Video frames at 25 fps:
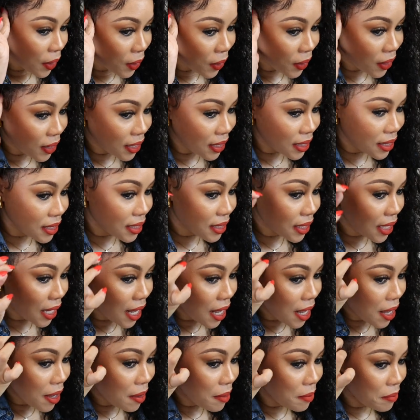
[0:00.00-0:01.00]
Because,
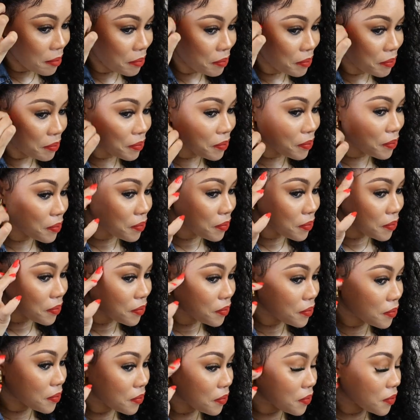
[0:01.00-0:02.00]
for
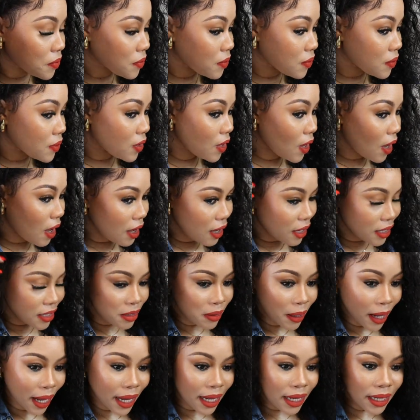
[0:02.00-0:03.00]

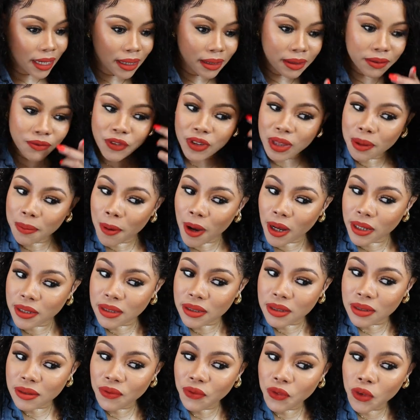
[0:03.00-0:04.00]
the
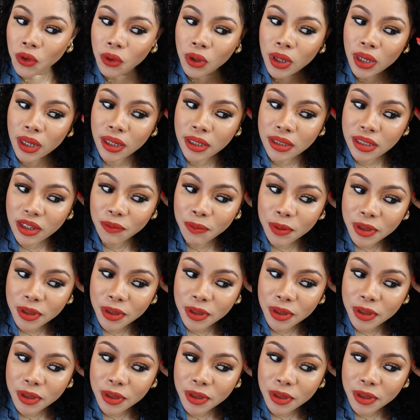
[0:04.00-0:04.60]
past few years,